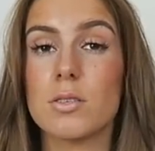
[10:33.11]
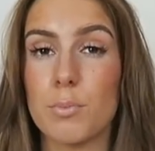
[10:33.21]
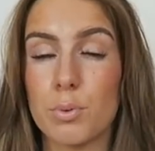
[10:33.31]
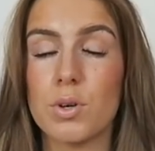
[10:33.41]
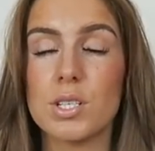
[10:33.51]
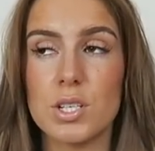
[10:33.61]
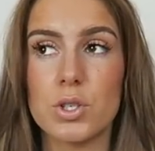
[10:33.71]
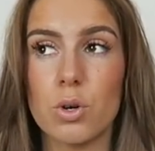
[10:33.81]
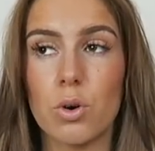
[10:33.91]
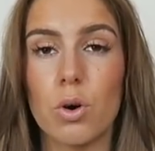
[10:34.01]
I'm pretty
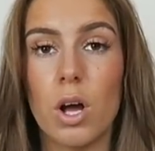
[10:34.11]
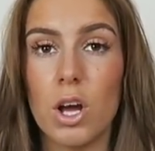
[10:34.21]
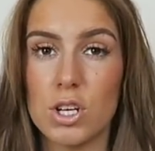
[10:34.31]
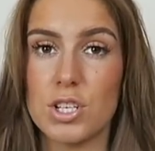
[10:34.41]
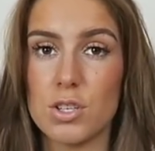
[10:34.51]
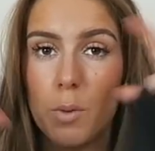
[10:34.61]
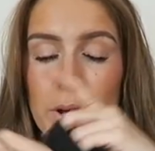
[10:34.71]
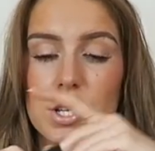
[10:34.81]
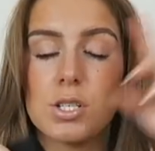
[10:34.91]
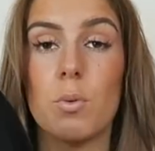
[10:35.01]
sure she's got a
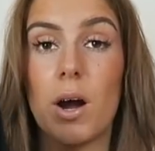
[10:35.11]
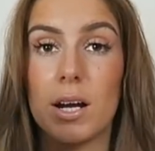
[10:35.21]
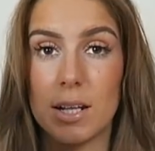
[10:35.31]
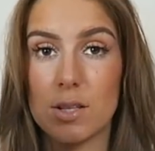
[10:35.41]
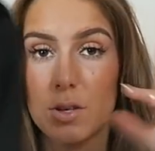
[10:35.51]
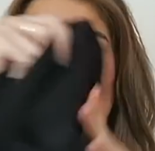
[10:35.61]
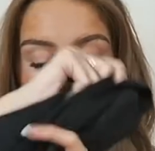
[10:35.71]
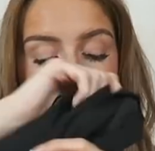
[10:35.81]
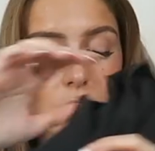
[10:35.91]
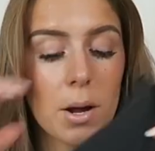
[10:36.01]
picture wearing this on her
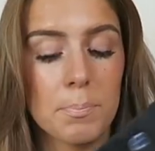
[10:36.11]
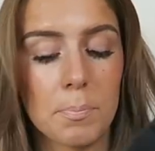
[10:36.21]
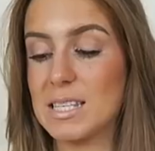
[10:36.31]
Instagram.